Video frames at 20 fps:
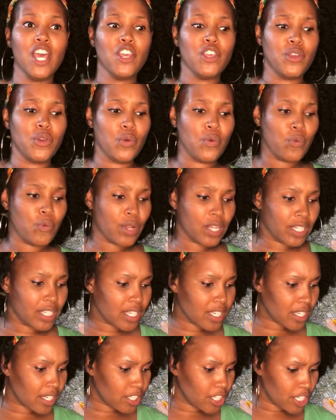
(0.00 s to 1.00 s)
You really
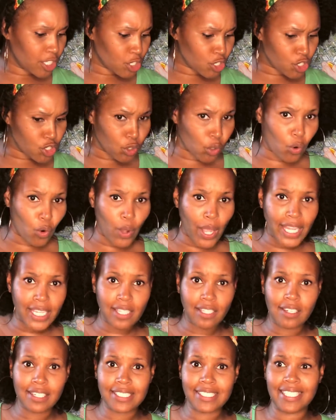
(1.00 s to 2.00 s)
could enjoy,
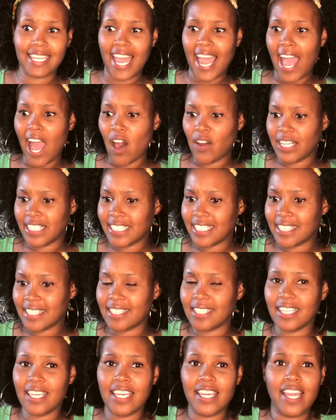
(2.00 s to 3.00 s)
look down and
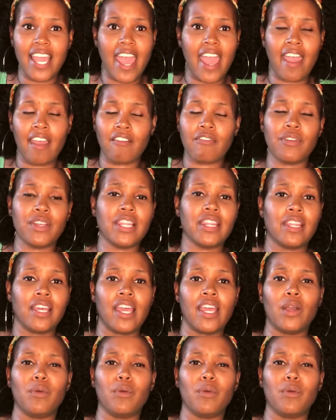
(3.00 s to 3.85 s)
see everything.